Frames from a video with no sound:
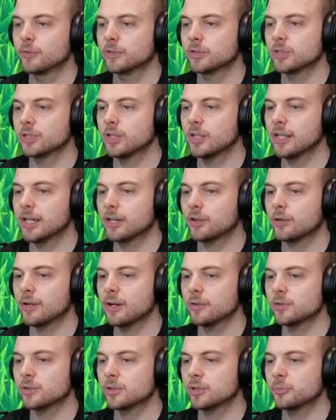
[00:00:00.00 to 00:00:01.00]
real slow like
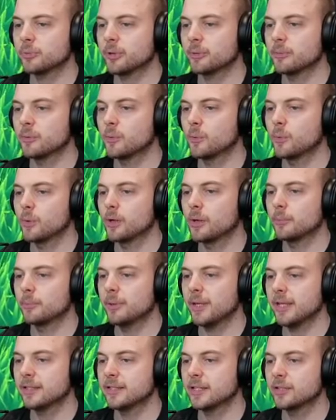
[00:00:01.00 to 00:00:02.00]
Crouch, those Pokemon won't
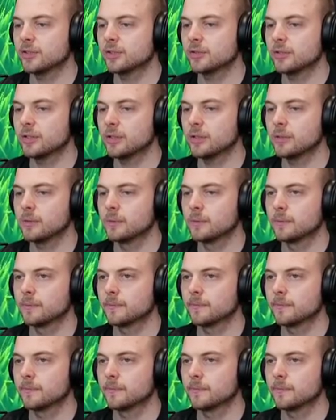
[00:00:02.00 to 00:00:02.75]
pay attention to you.